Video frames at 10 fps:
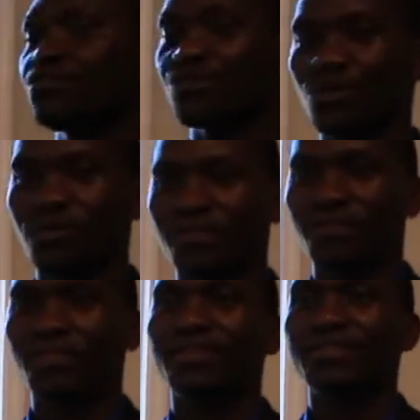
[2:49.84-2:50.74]
12th
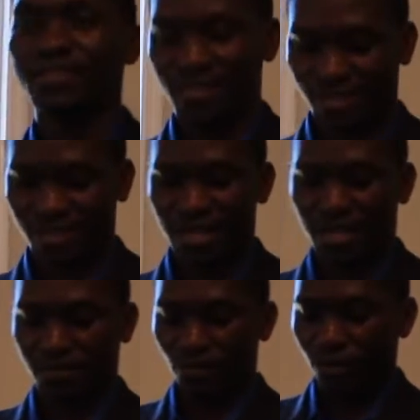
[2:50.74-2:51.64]
this
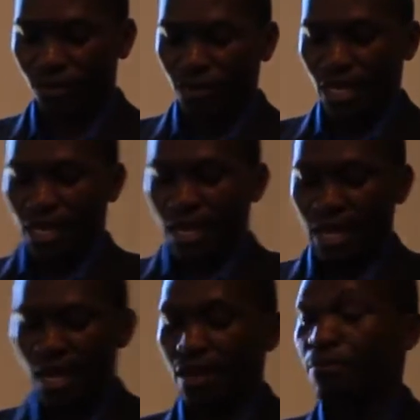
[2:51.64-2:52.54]
year.
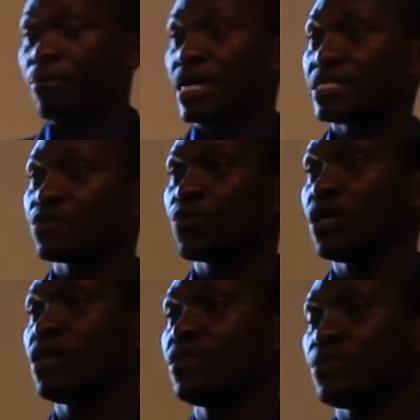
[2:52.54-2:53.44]
But
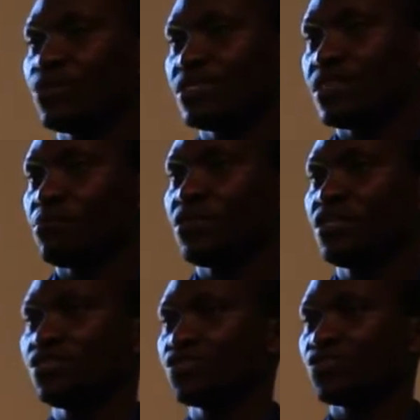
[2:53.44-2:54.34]
well, with the
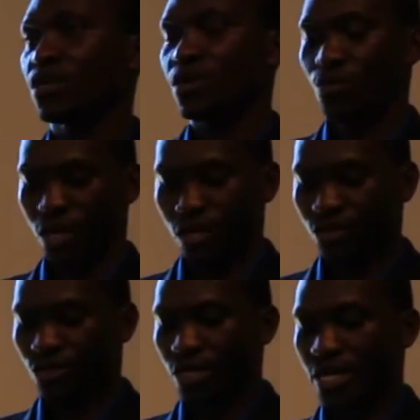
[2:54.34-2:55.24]
ministry we are
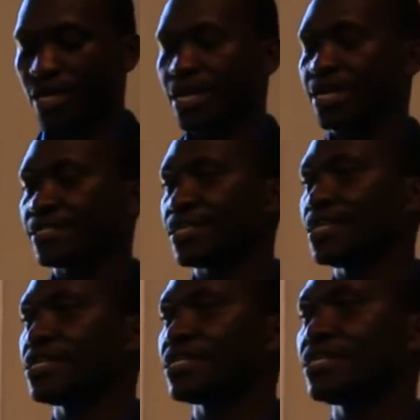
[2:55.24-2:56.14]
doing, I
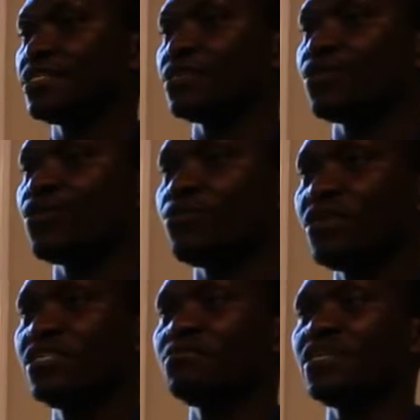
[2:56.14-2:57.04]
started getting
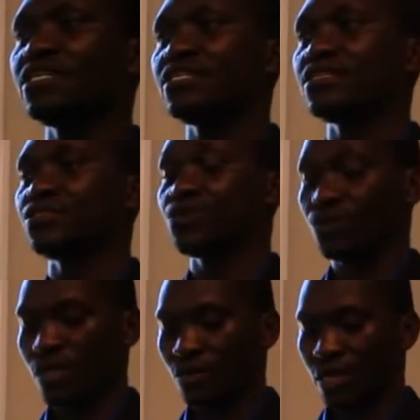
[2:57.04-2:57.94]
commitment in
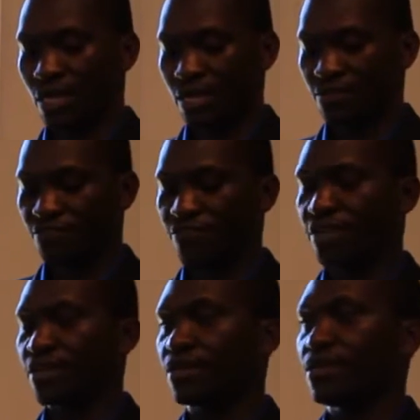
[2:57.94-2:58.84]

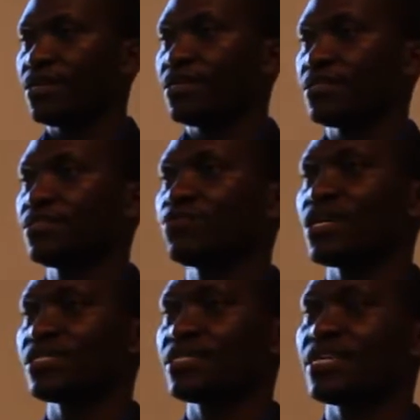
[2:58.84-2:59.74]
2003. This
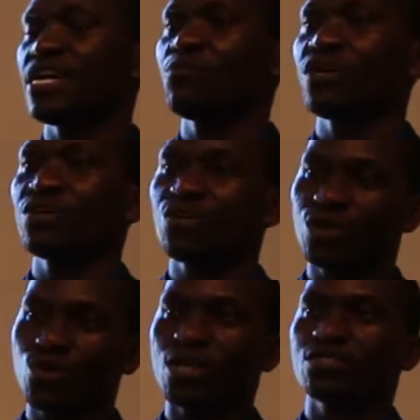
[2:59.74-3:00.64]
was a time when
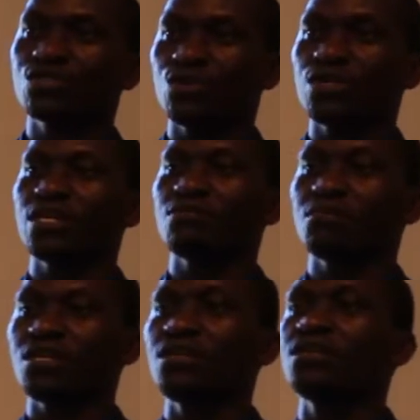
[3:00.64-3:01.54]
God was calling me